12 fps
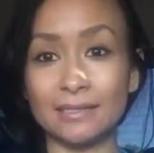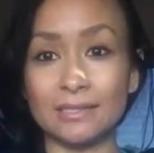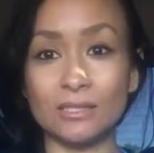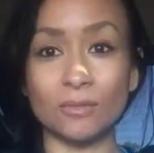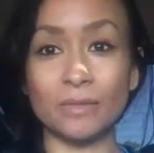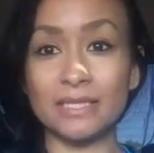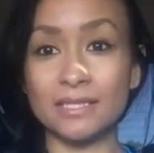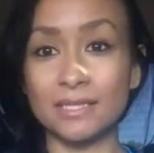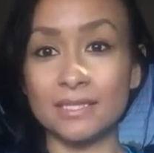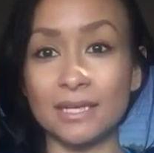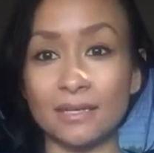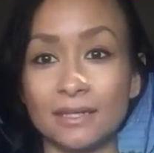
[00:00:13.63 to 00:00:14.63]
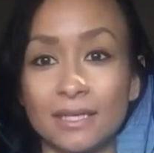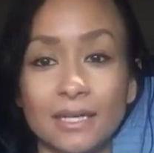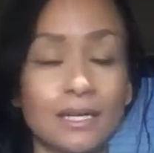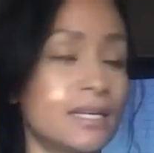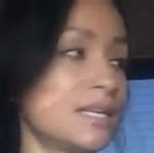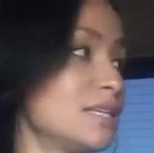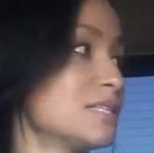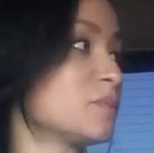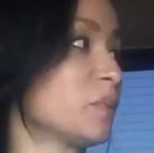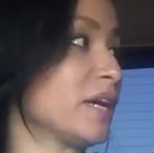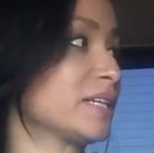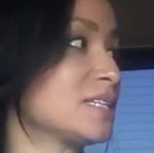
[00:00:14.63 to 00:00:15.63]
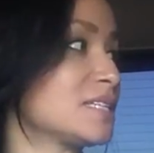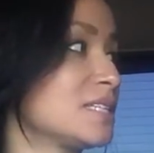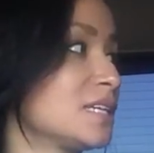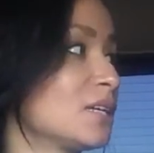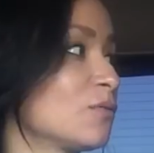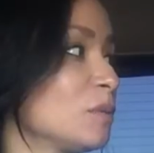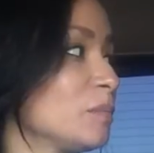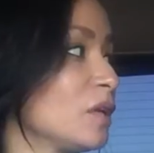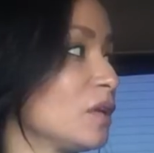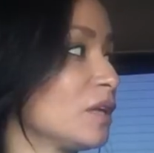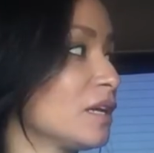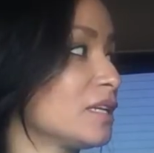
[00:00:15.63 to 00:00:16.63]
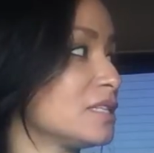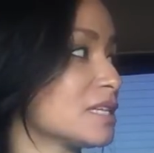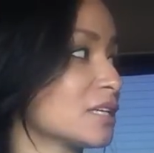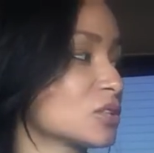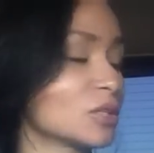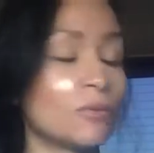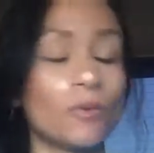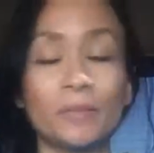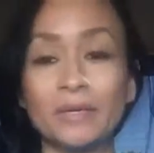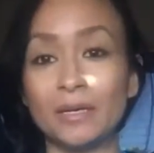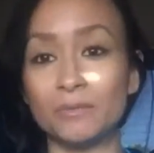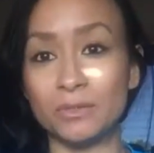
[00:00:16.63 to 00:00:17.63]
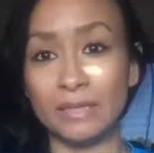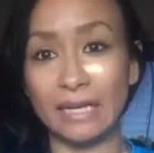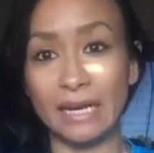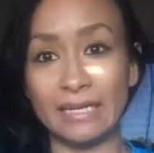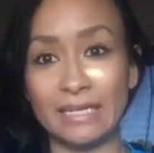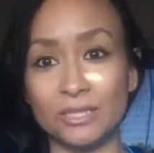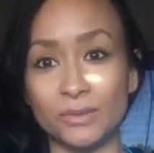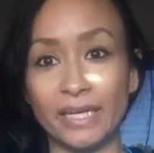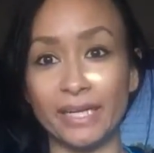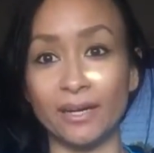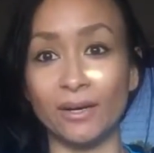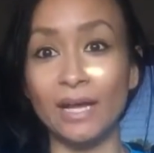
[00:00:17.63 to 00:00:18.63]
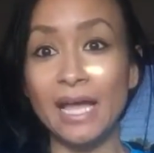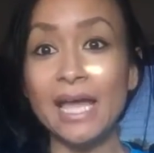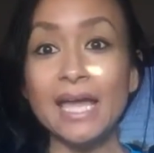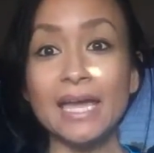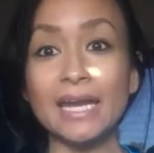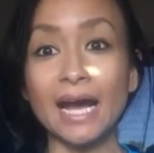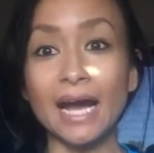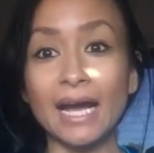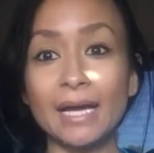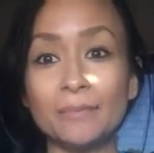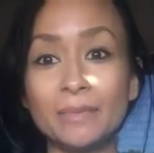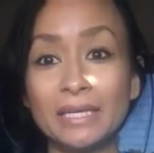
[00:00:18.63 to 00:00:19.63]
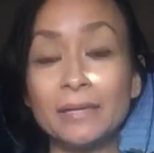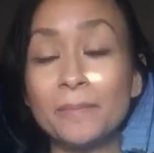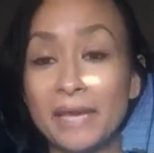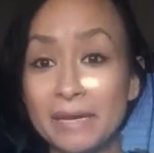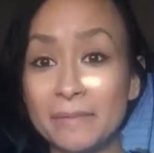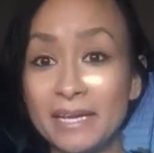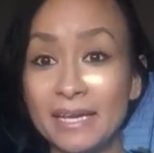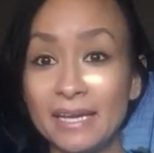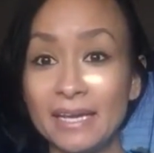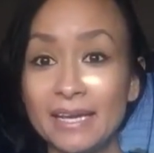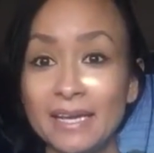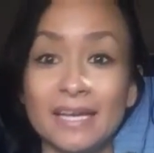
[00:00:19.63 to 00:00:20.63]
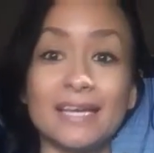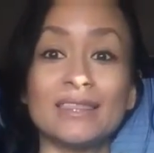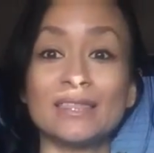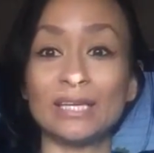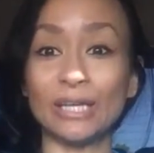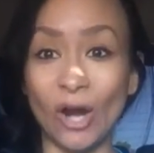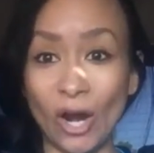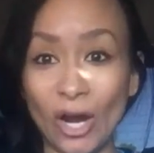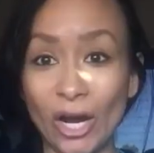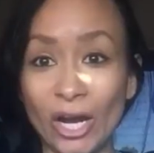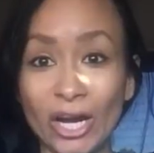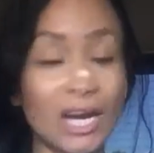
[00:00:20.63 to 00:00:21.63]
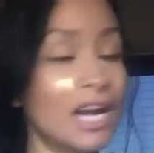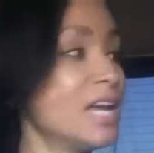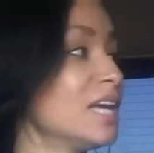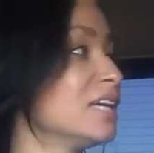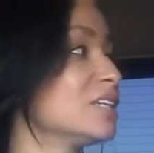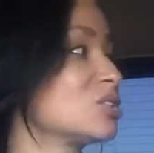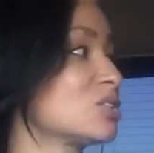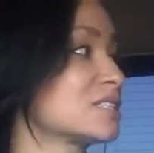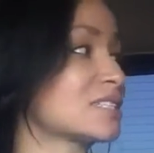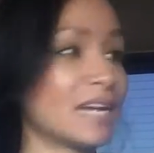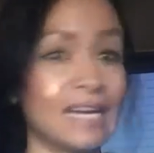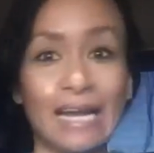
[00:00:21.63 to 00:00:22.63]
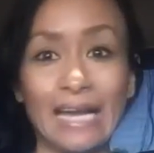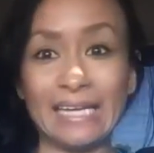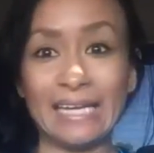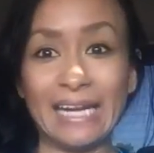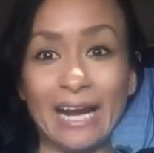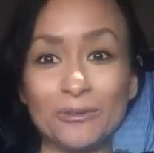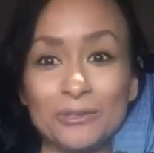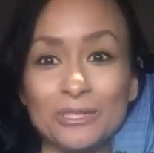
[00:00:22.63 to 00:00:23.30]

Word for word: So my son's out there. He's practicing football. He's actually warming up doing high knees right now. And I'm being a baby in the car just kind of hanging out.